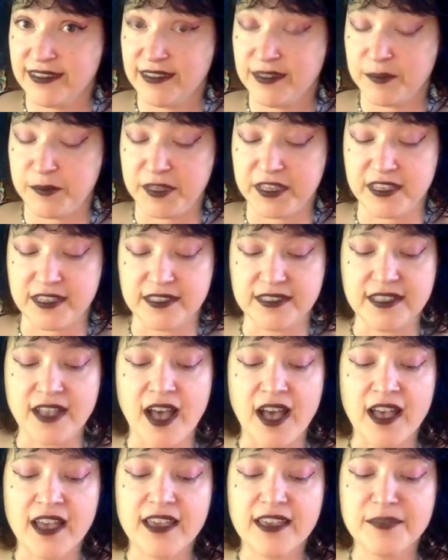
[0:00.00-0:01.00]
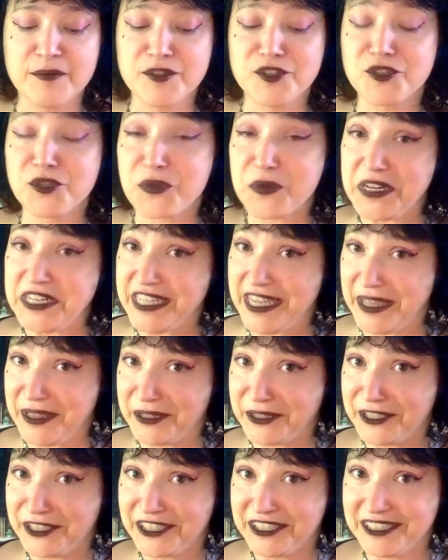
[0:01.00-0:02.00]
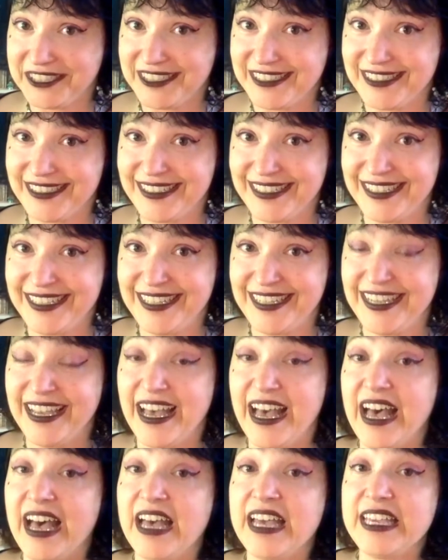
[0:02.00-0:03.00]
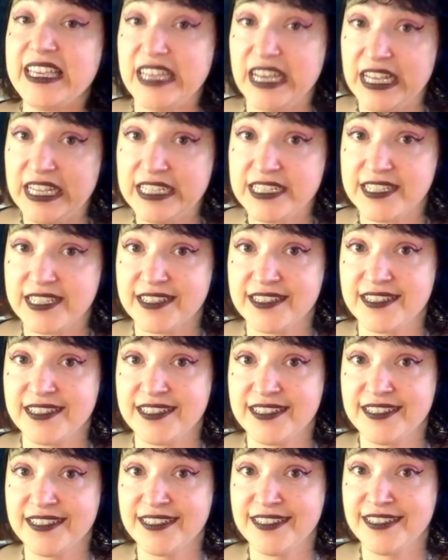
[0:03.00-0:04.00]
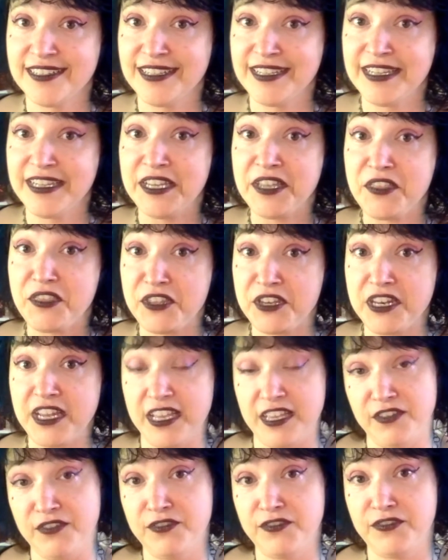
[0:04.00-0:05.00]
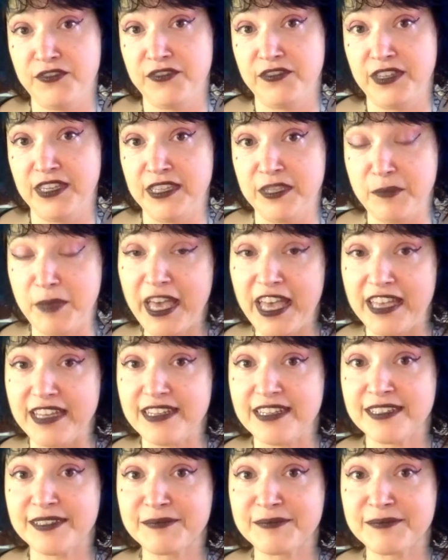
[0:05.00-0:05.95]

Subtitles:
because I am the storyteller, I got the knife in the bed.